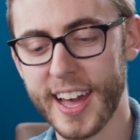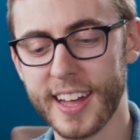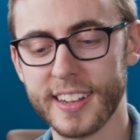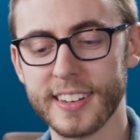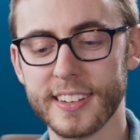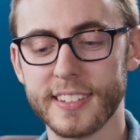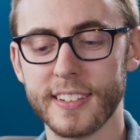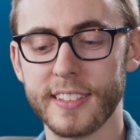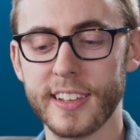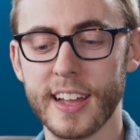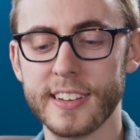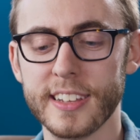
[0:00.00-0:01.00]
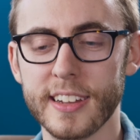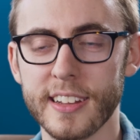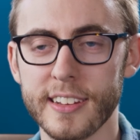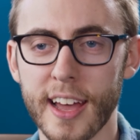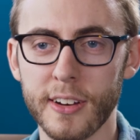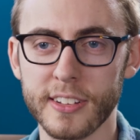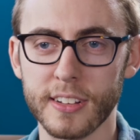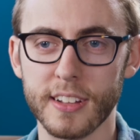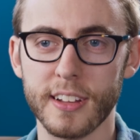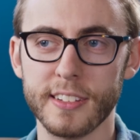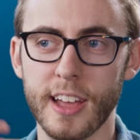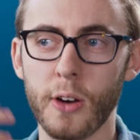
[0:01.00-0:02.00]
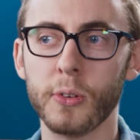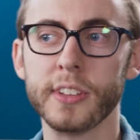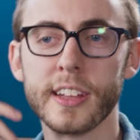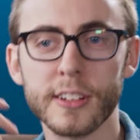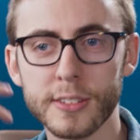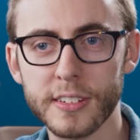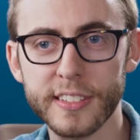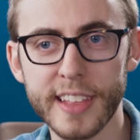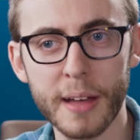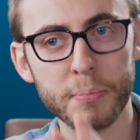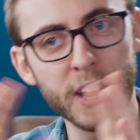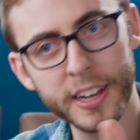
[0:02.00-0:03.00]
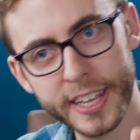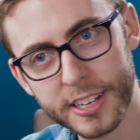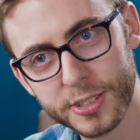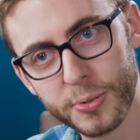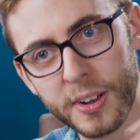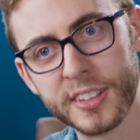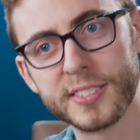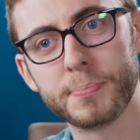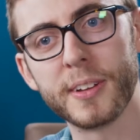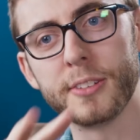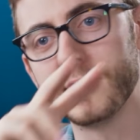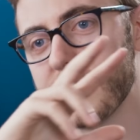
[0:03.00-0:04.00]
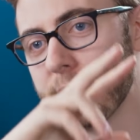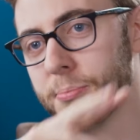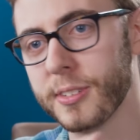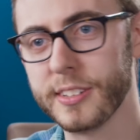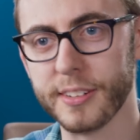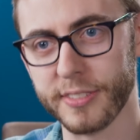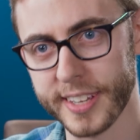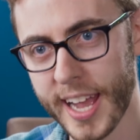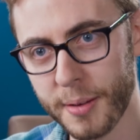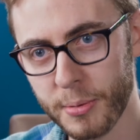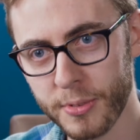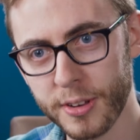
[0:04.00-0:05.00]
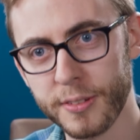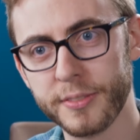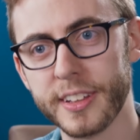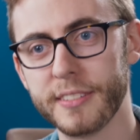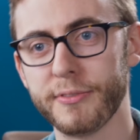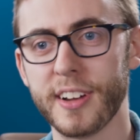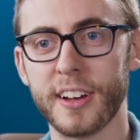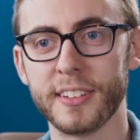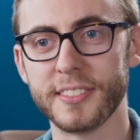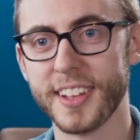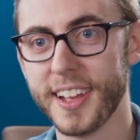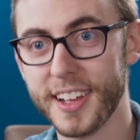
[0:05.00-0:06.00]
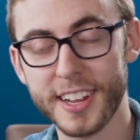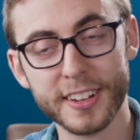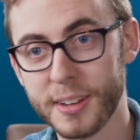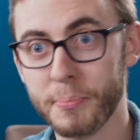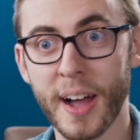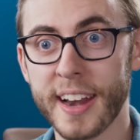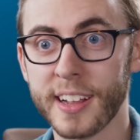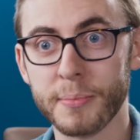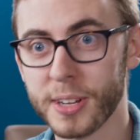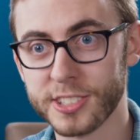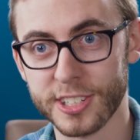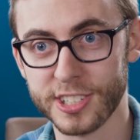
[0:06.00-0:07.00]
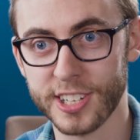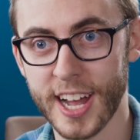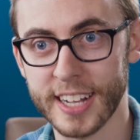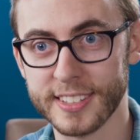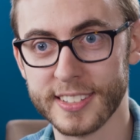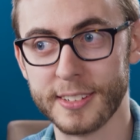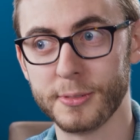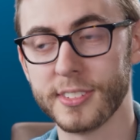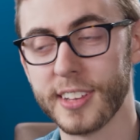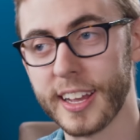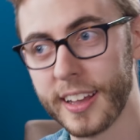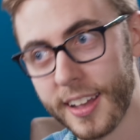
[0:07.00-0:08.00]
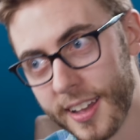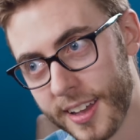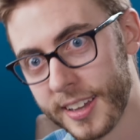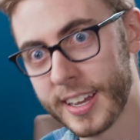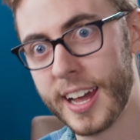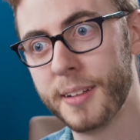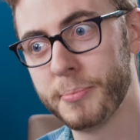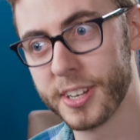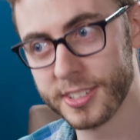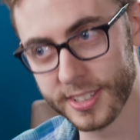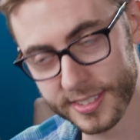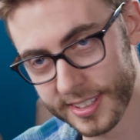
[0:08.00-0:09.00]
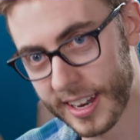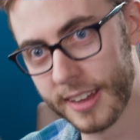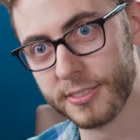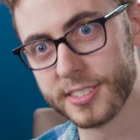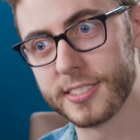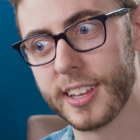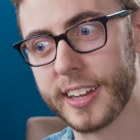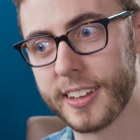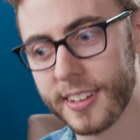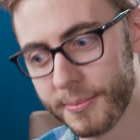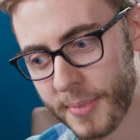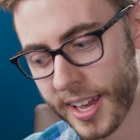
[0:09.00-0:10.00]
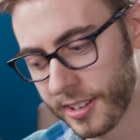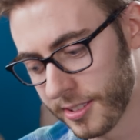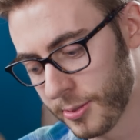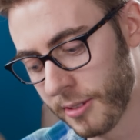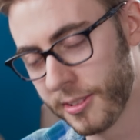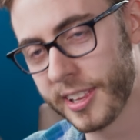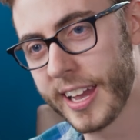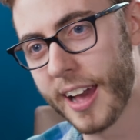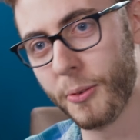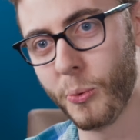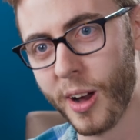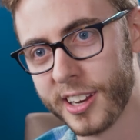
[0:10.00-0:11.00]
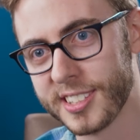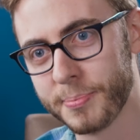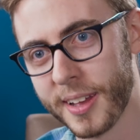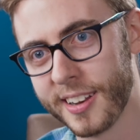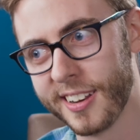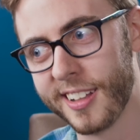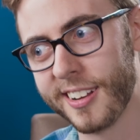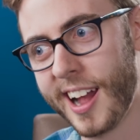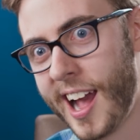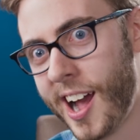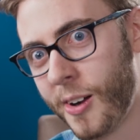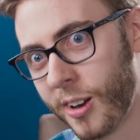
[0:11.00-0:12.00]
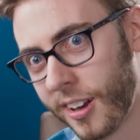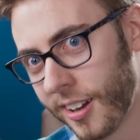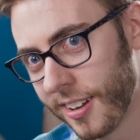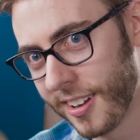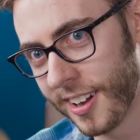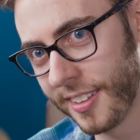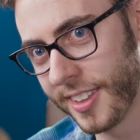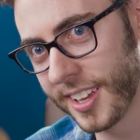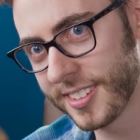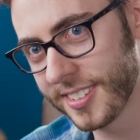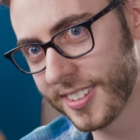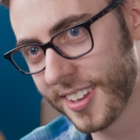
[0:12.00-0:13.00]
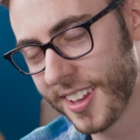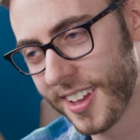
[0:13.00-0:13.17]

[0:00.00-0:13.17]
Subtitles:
And the idea not only included that blocking choice, but it was a completely different camera move that involved combining a bunch of shots. And it was like kind of ambitious. And I was like, man, do I really want to spend another hour on this?